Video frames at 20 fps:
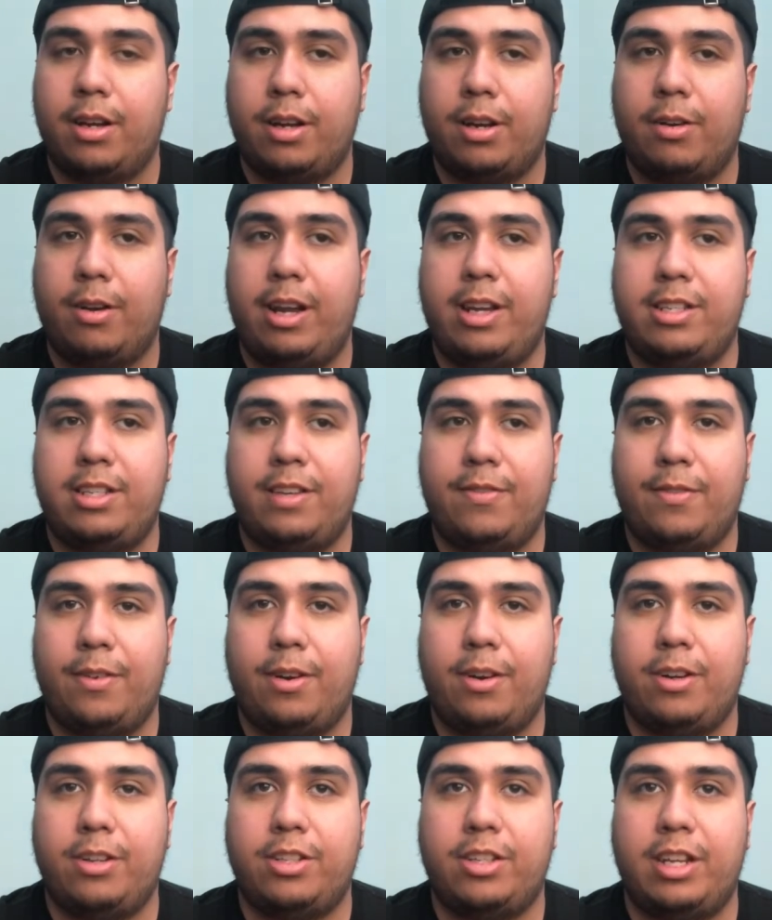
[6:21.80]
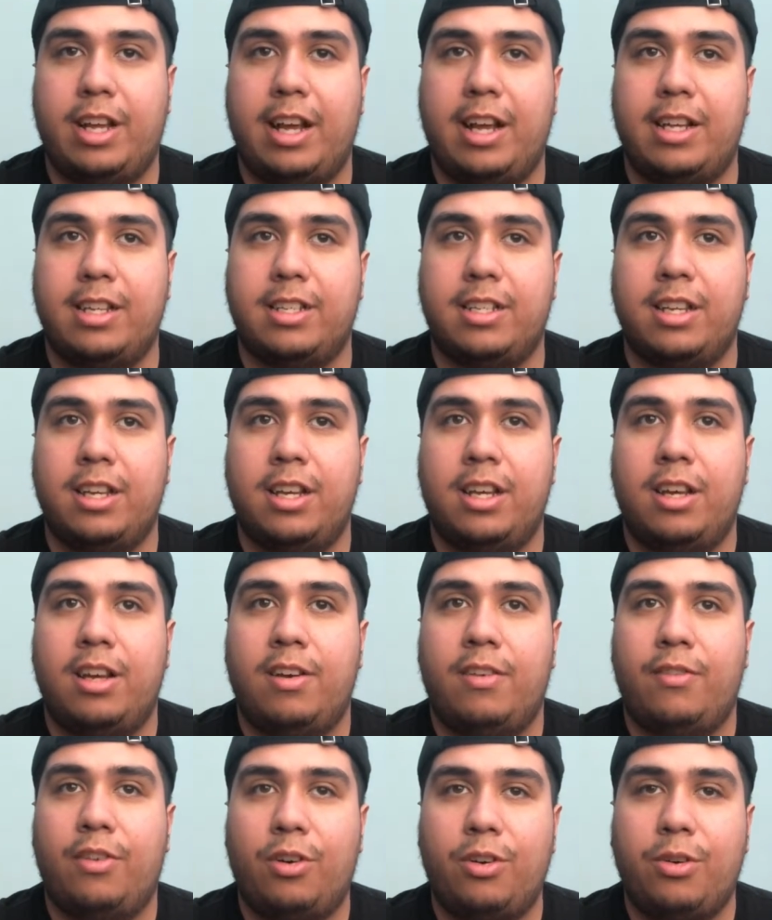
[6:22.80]
crazy for her. She has
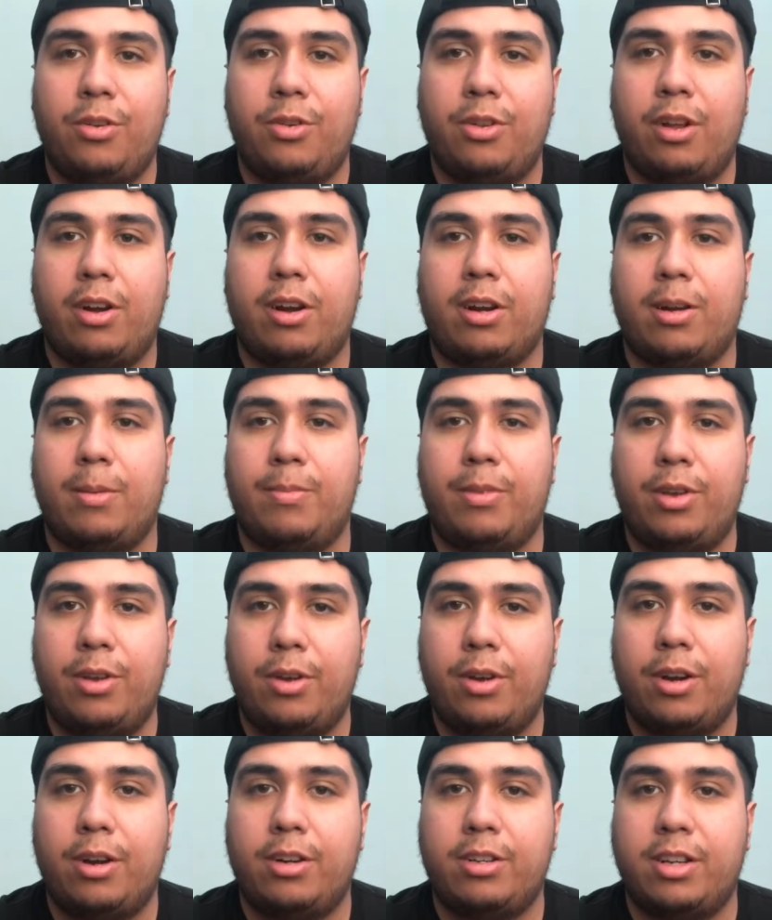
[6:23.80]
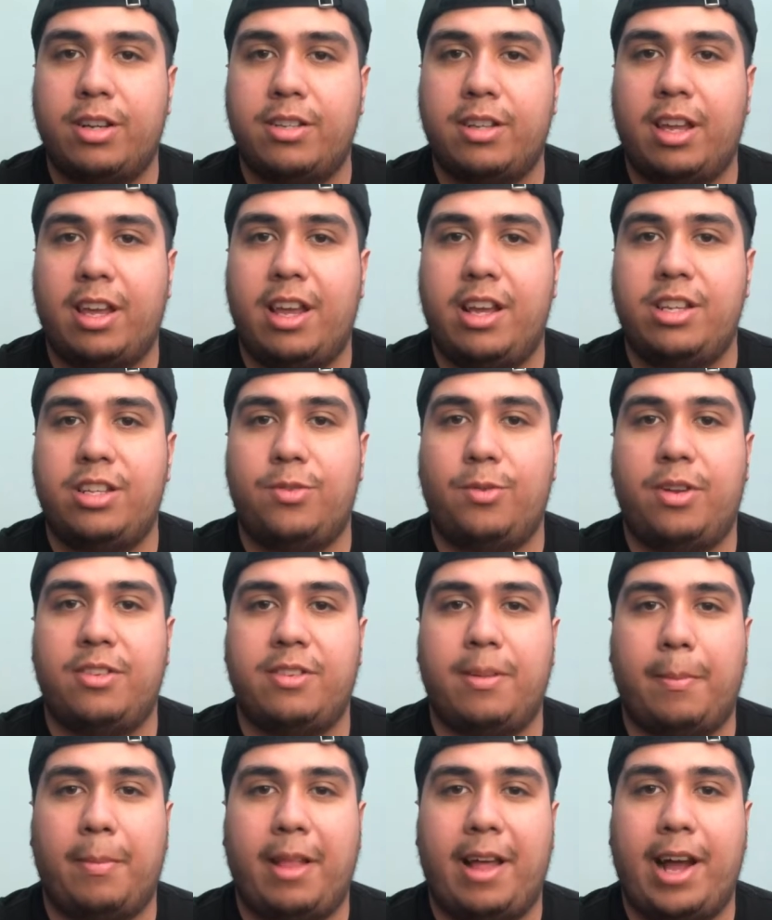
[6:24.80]
photos on her computer just in case she wants
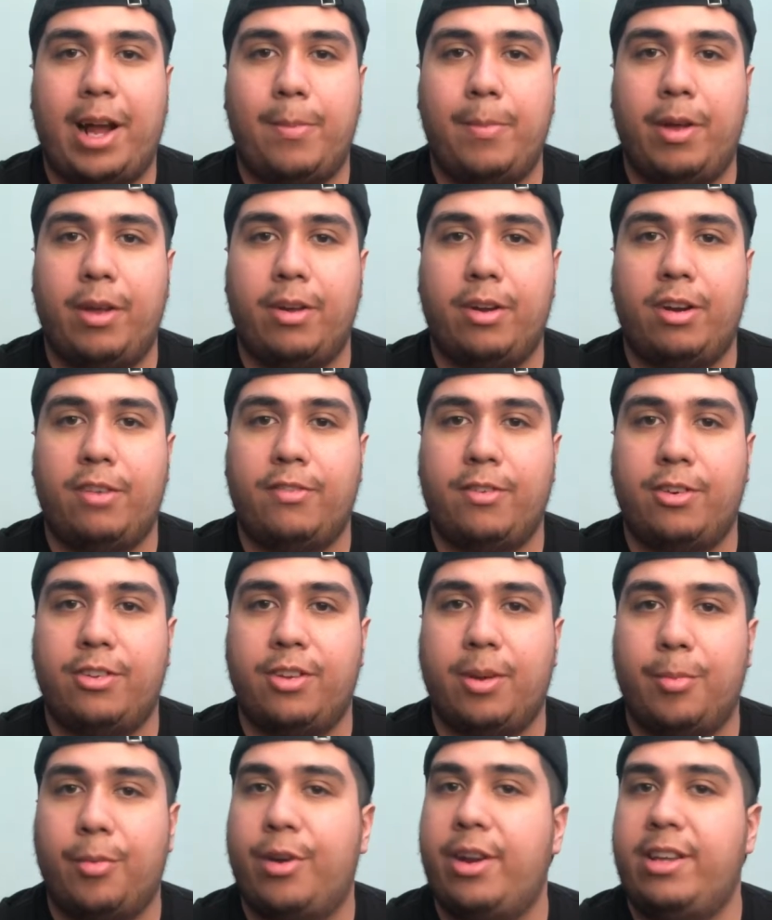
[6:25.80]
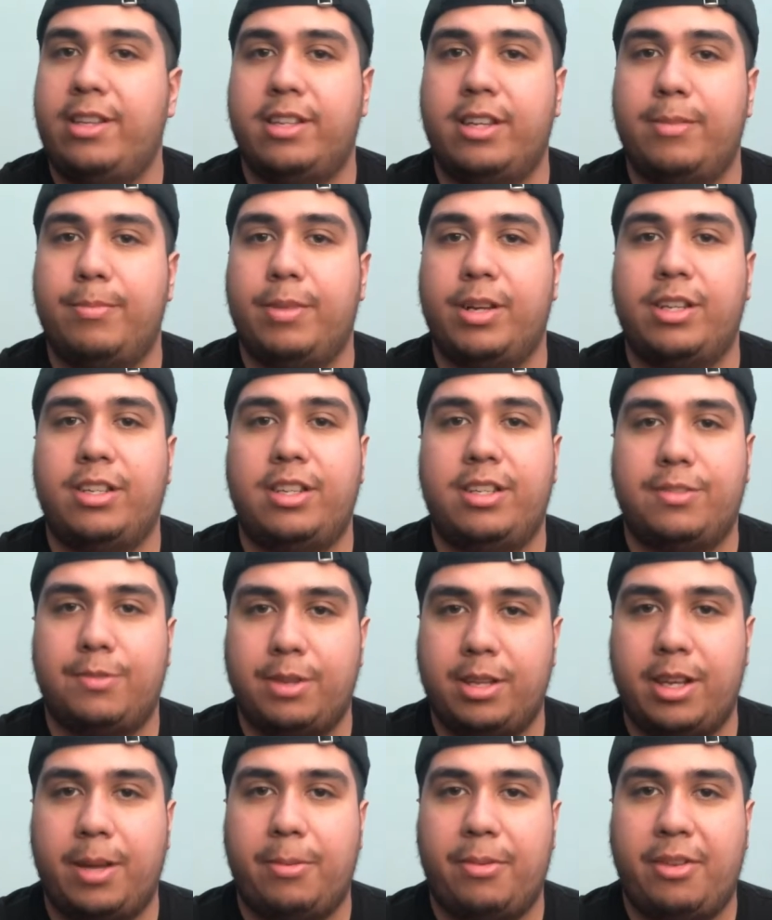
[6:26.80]
to blackmail her for some reason, but she's
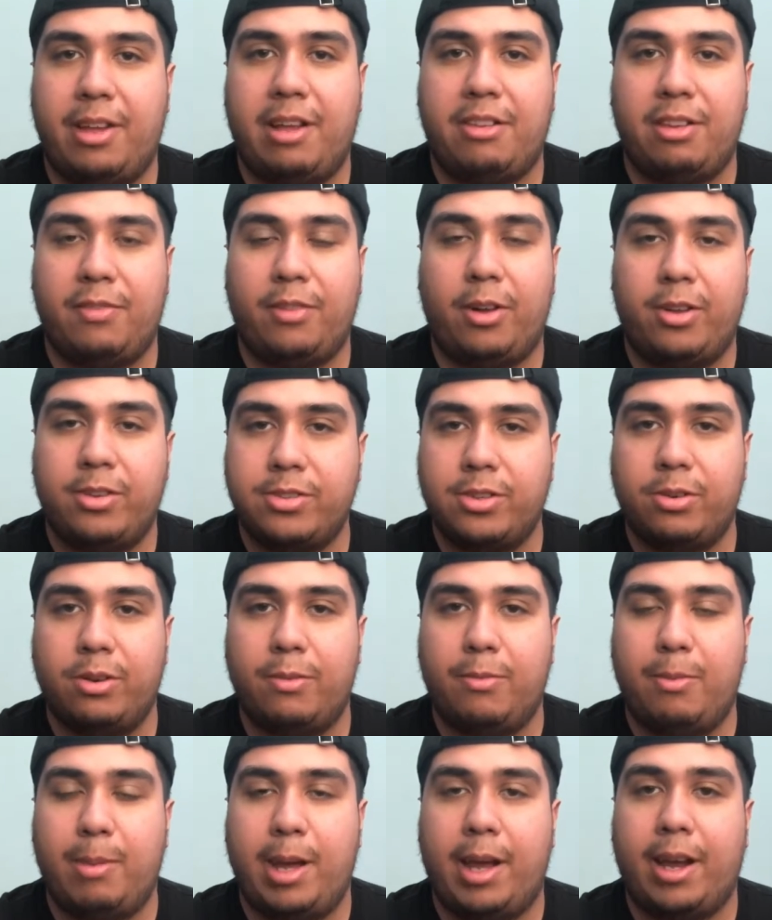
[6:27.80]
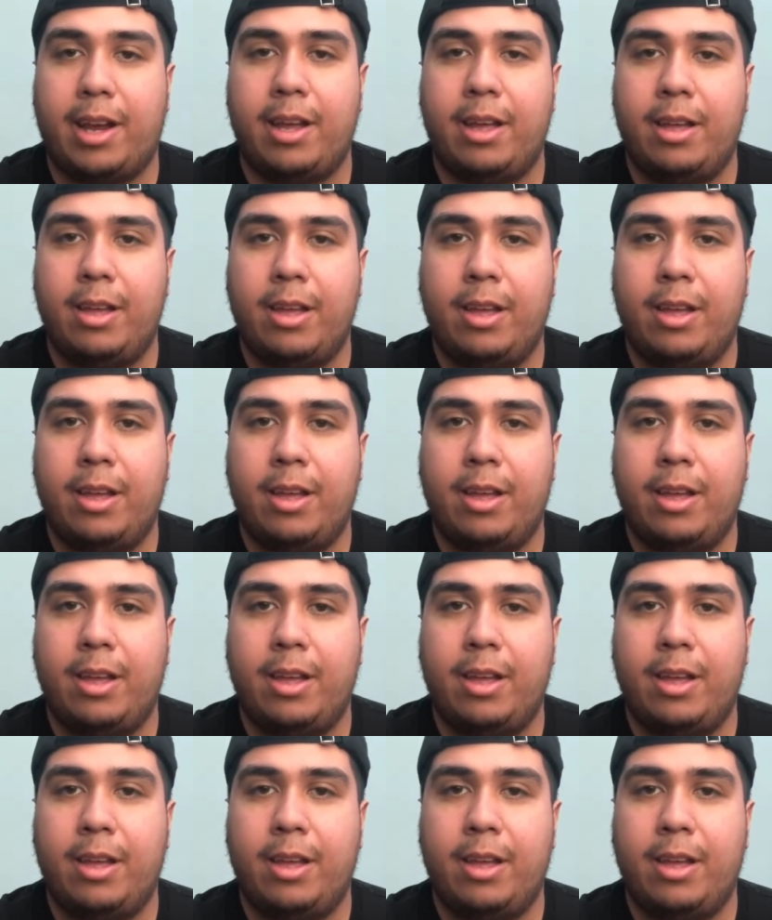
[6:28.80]
really obsessive also of Beck.